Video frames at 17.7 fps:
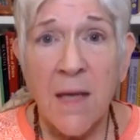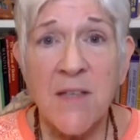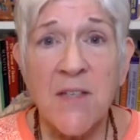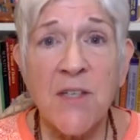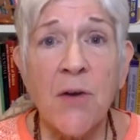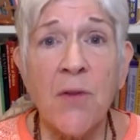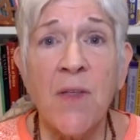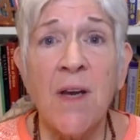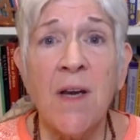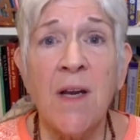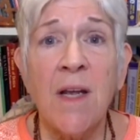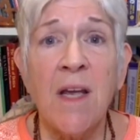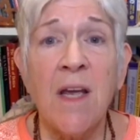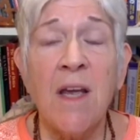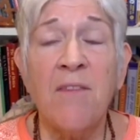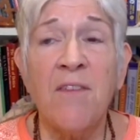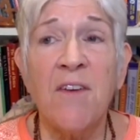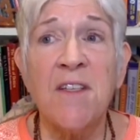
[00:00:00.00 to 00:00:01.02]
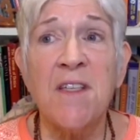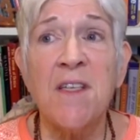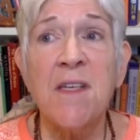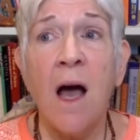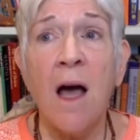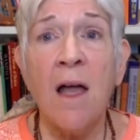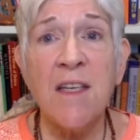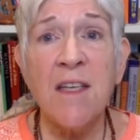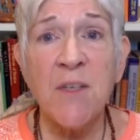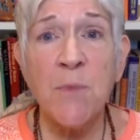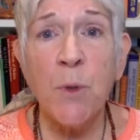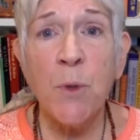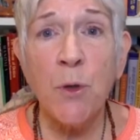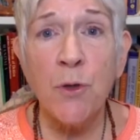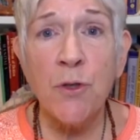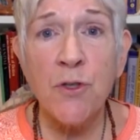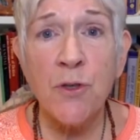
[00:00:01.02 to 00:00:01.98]
So that if it's not a
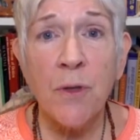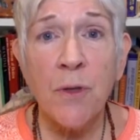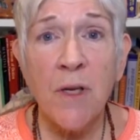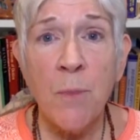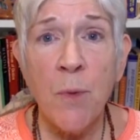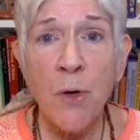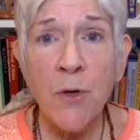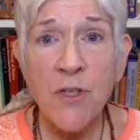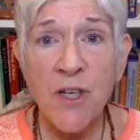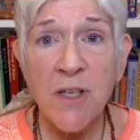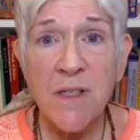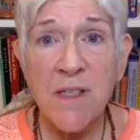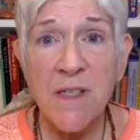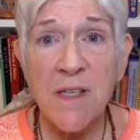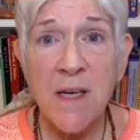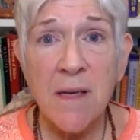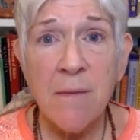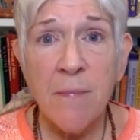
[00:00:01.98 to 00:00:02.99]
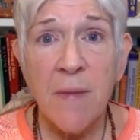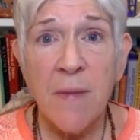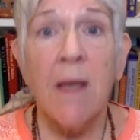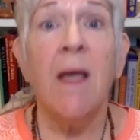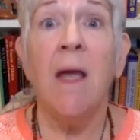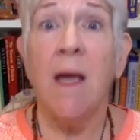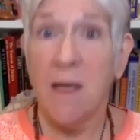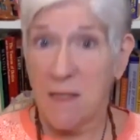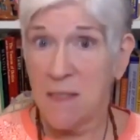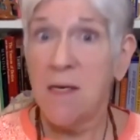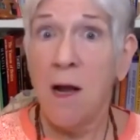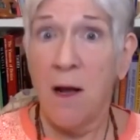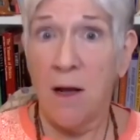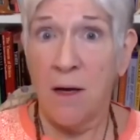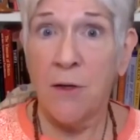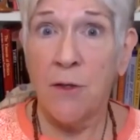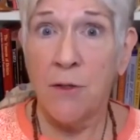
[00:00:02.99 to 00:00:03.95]
spiritual emergency, it's
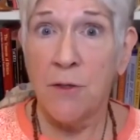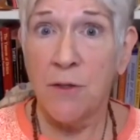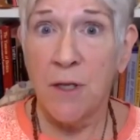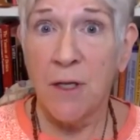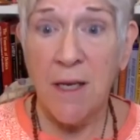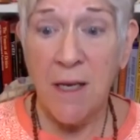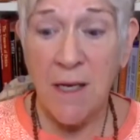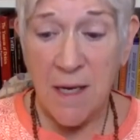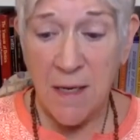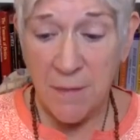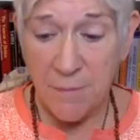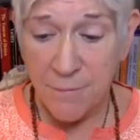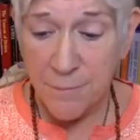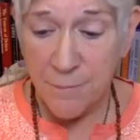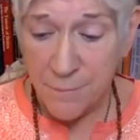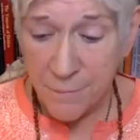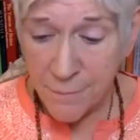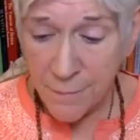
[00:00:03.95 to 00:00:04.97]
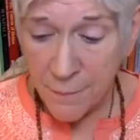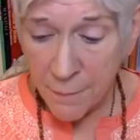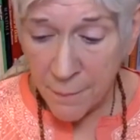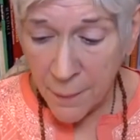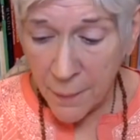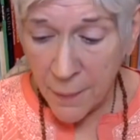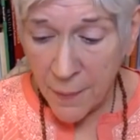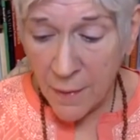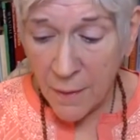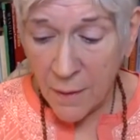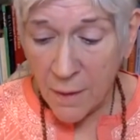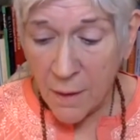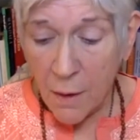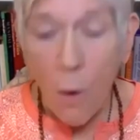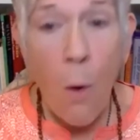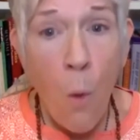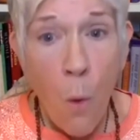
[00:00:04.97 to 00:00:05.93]
not Kundalini.
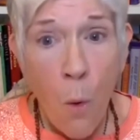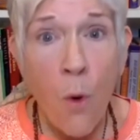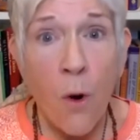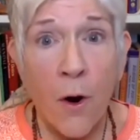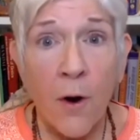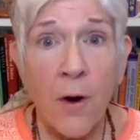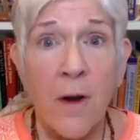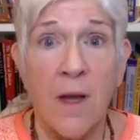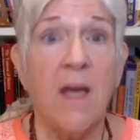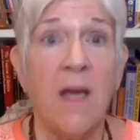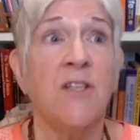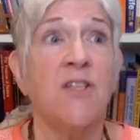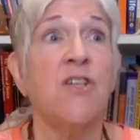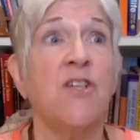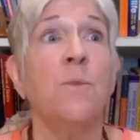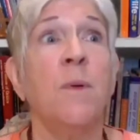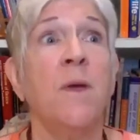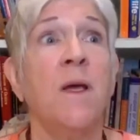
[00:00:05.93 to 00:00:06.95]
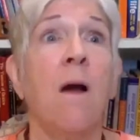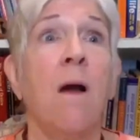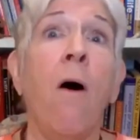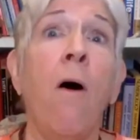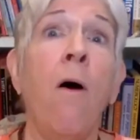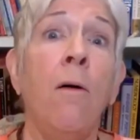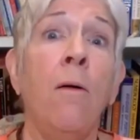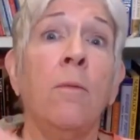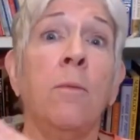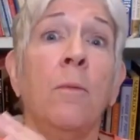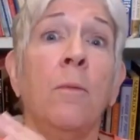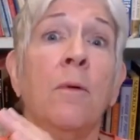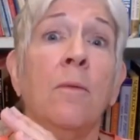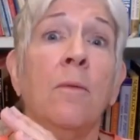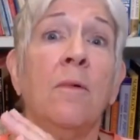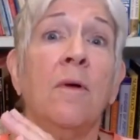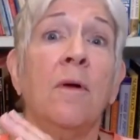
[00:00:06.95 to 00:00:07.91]
Or it should be
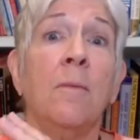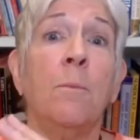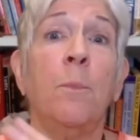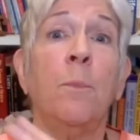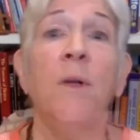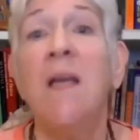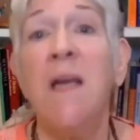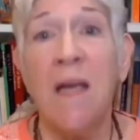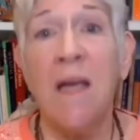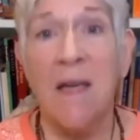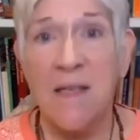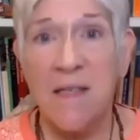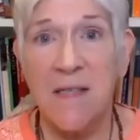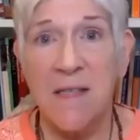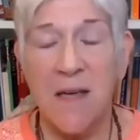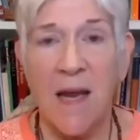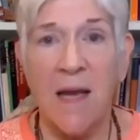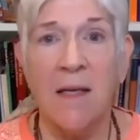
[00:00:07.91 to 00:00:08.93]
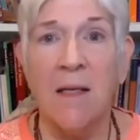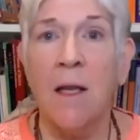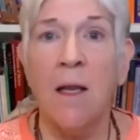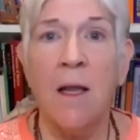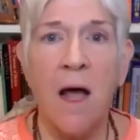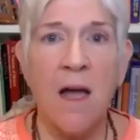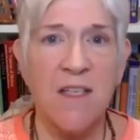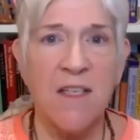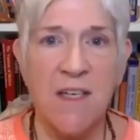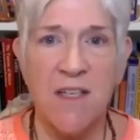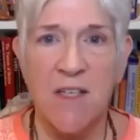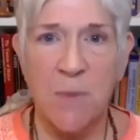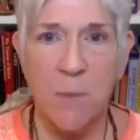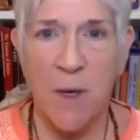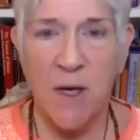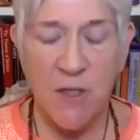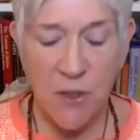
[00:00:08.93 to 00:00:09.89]
all bliss and lots of
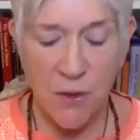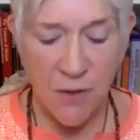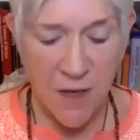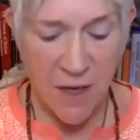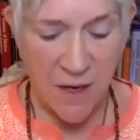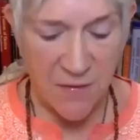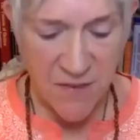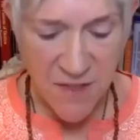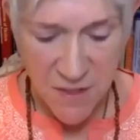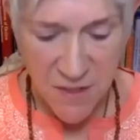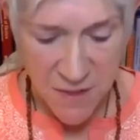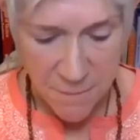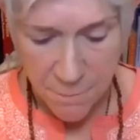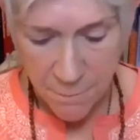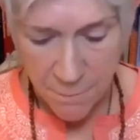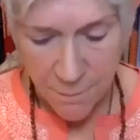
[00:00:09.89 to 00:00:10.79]
special gifts.